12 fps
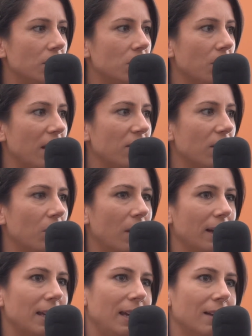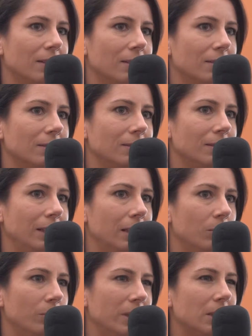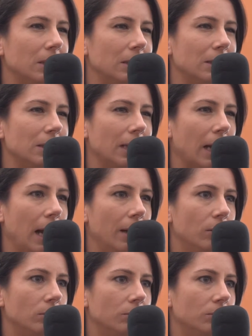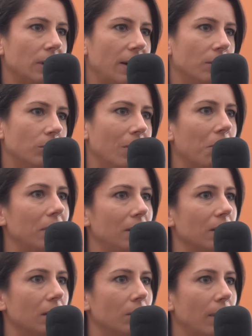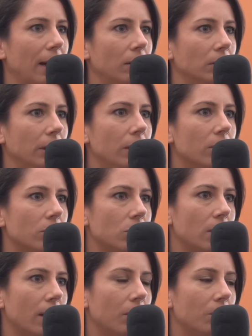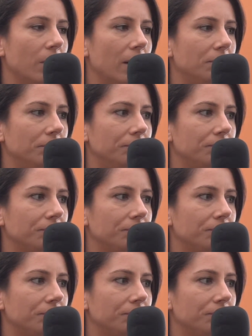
So I thought, well, I can't lead a business. Like I don't, I don't know anything about leadership. But